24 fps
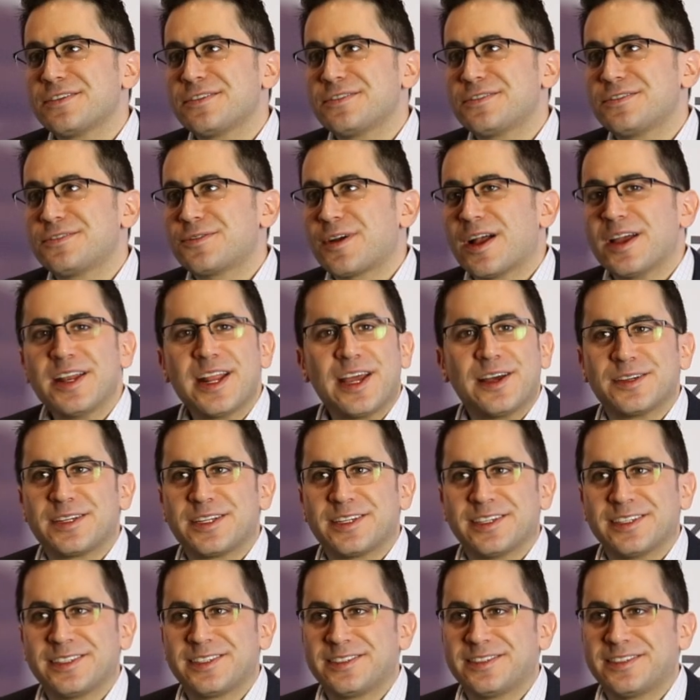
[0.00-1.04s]
Try it
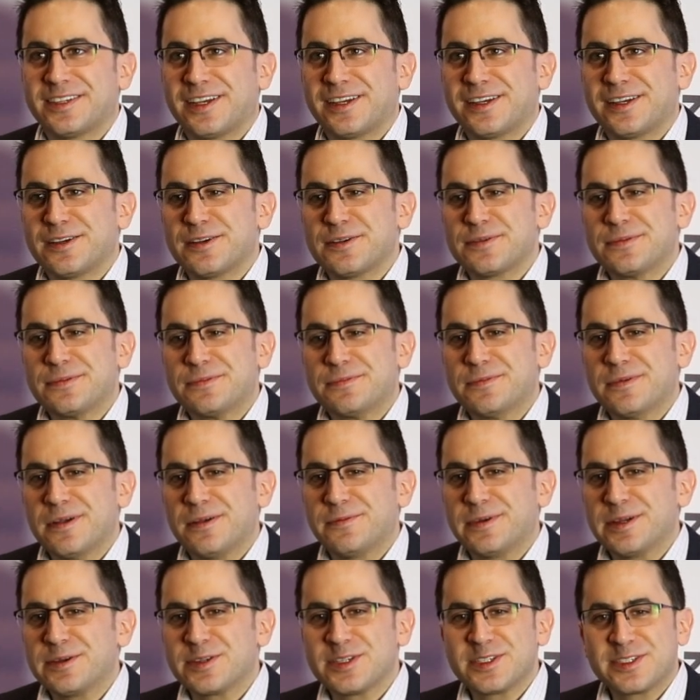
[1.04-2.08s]
out.
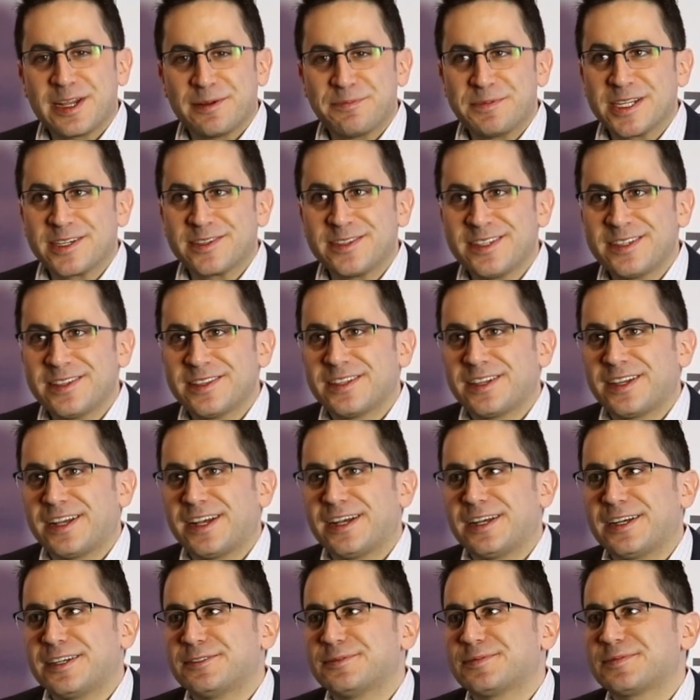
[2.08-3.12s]
We were skeptical.
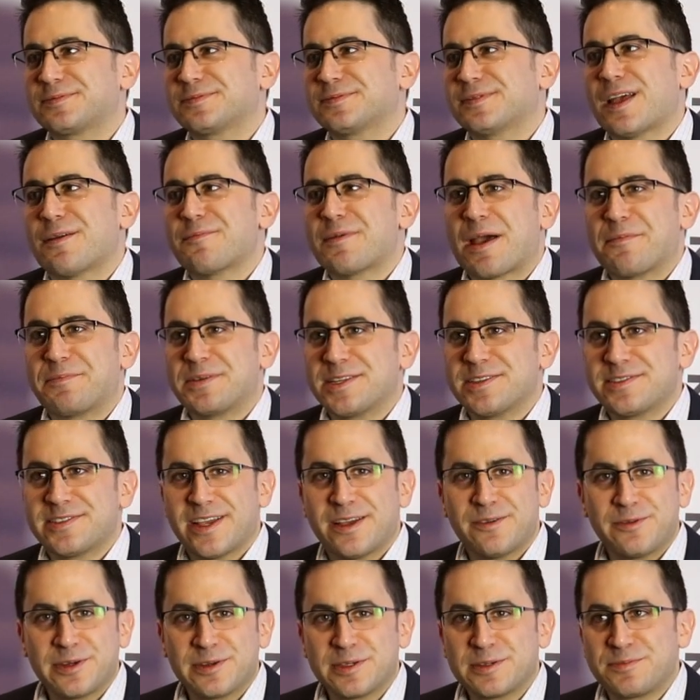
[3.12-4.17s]
I'm happy to
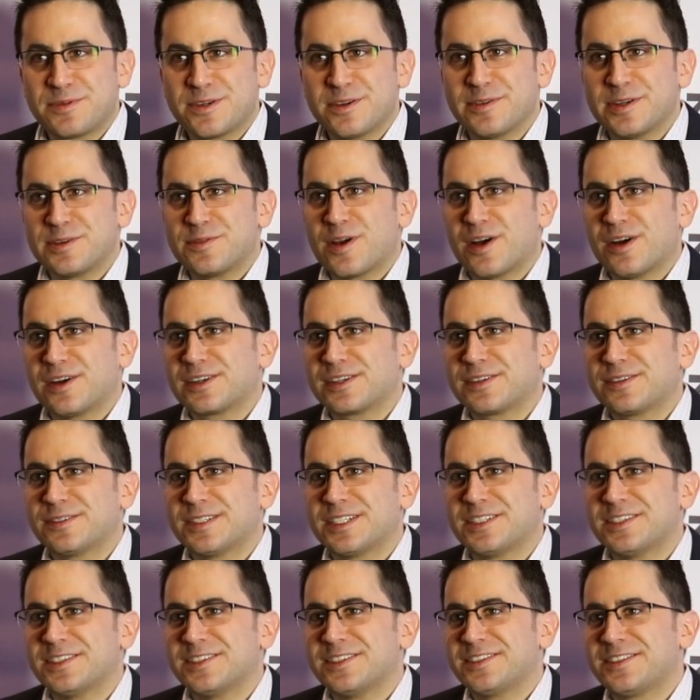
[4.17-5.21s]
say we were proven wrong,
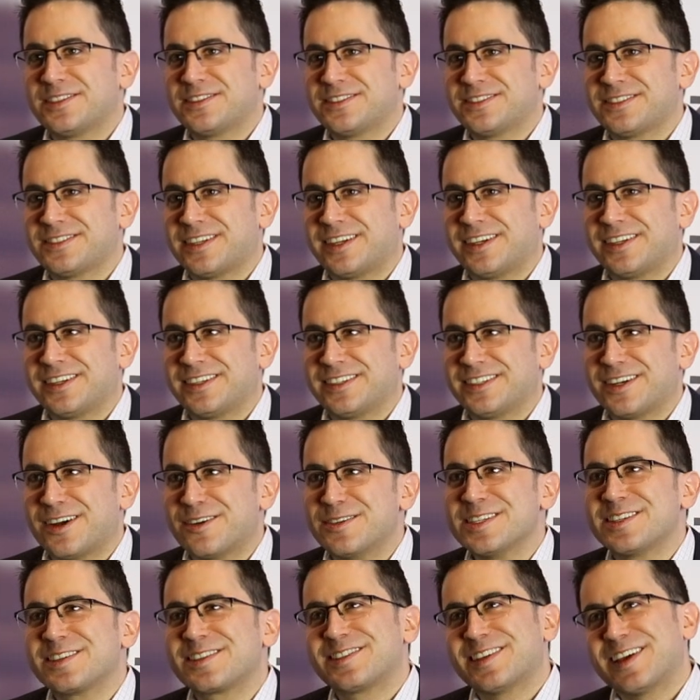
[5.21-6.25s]
which is
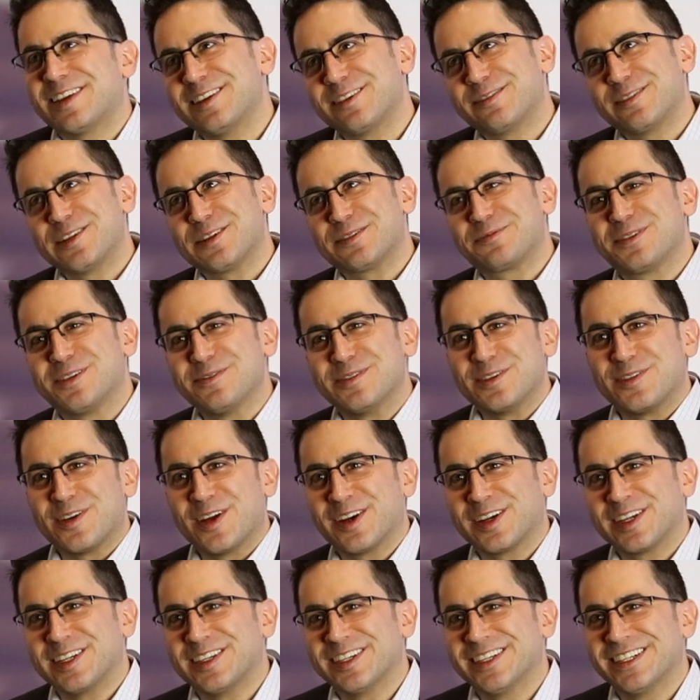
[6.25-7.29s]
always exciting when you're proven
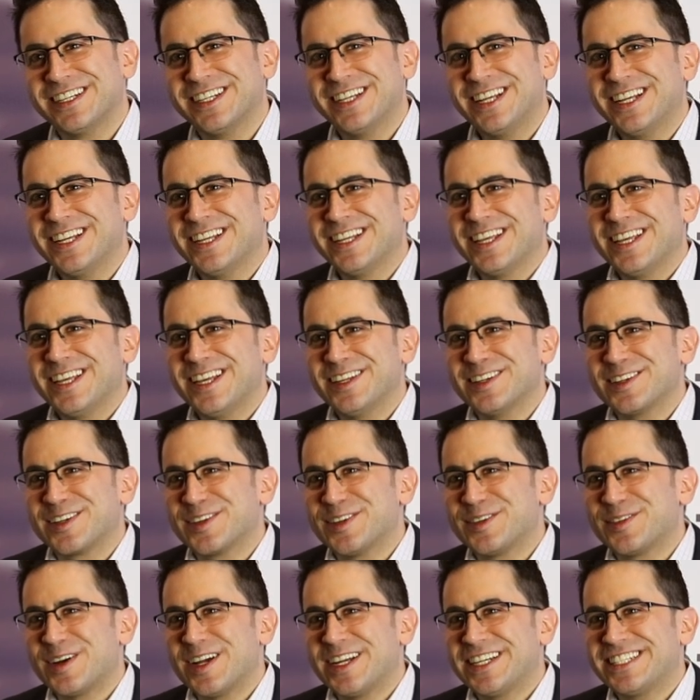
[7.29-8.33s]
wrong in a
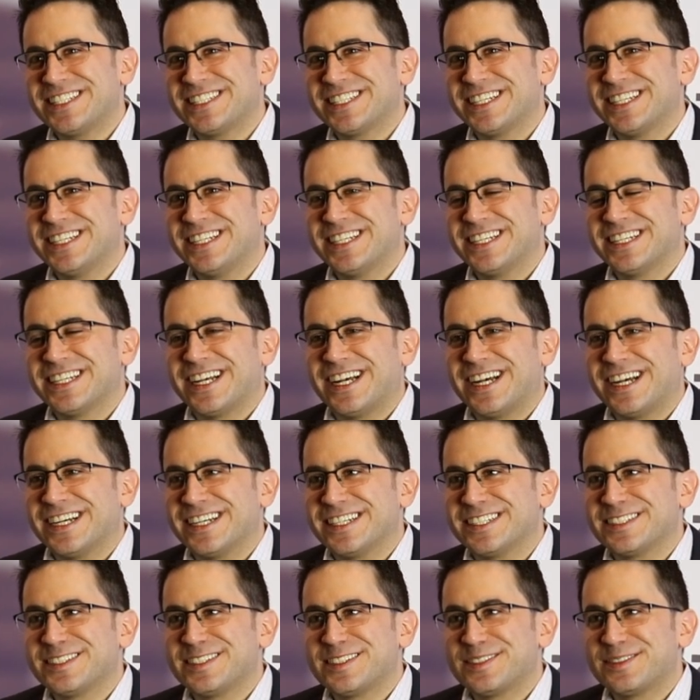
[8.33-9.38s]
good way.
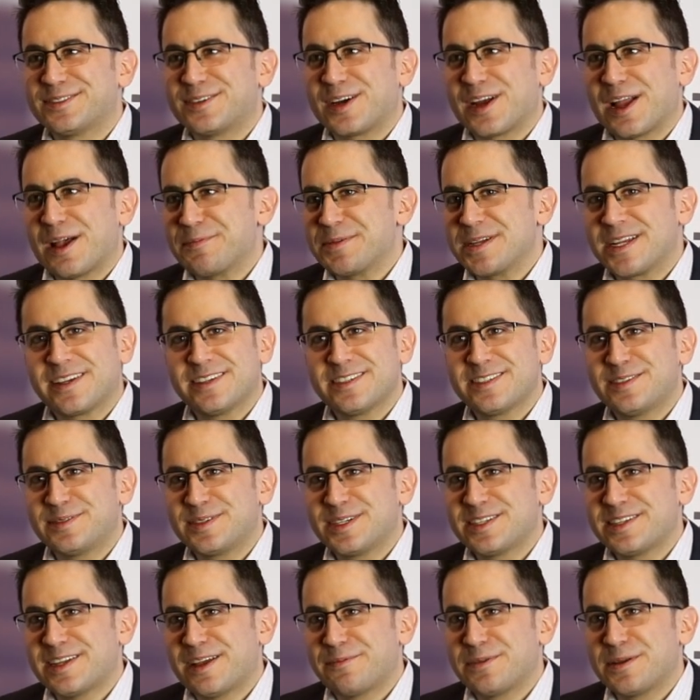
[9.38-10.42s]
So we're happy
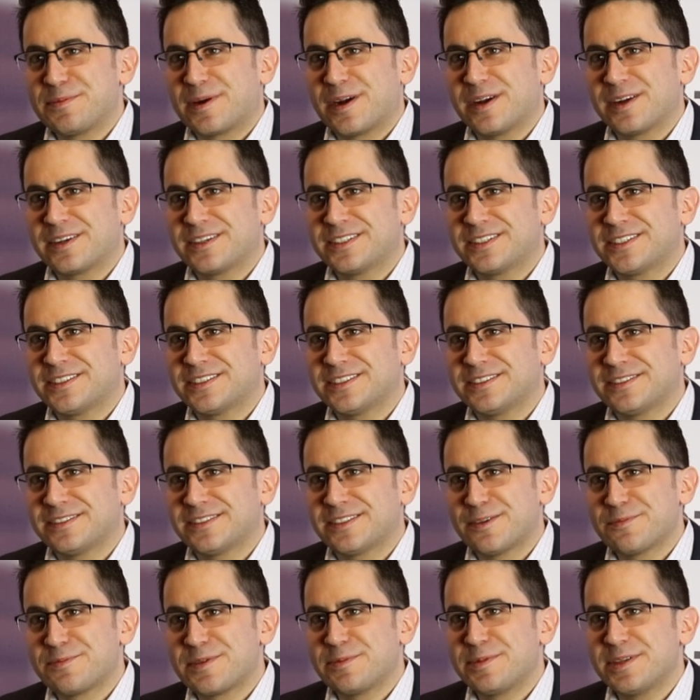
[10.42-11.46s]
customers, happy partners, and
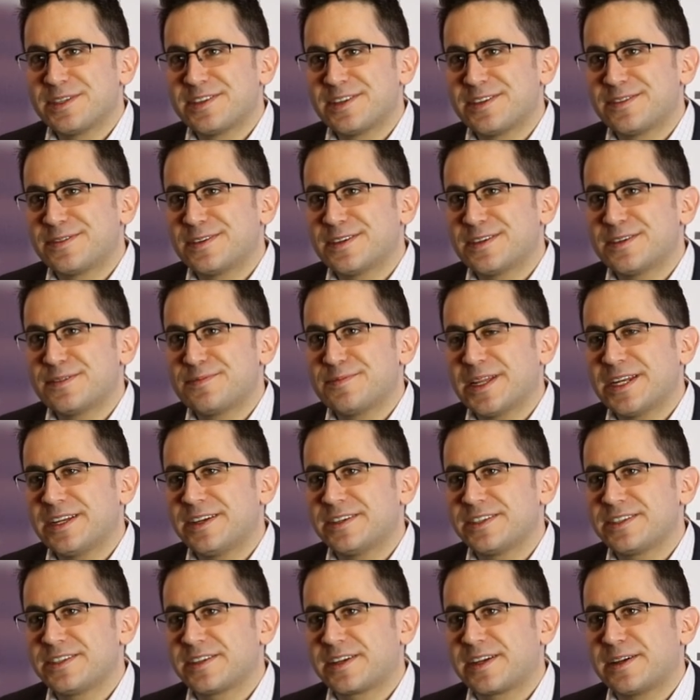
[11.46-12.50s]
hope to be so for many
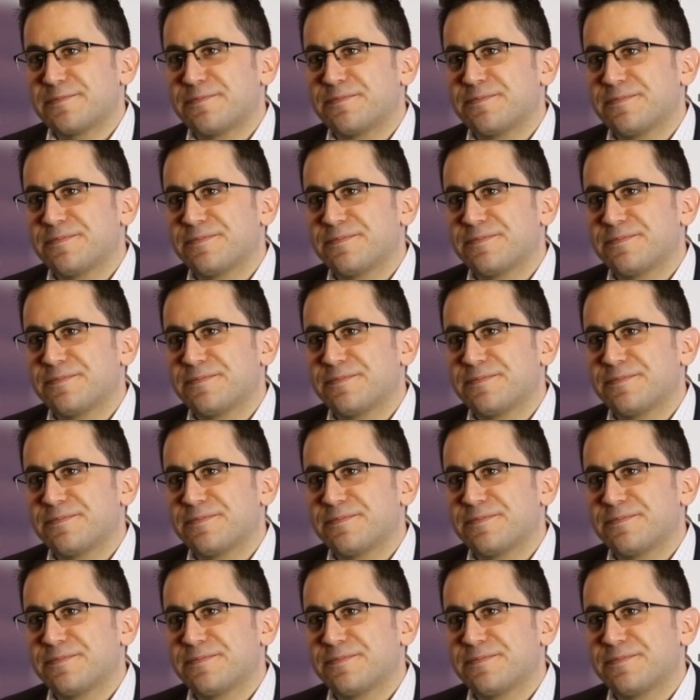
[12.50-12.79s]
years to come.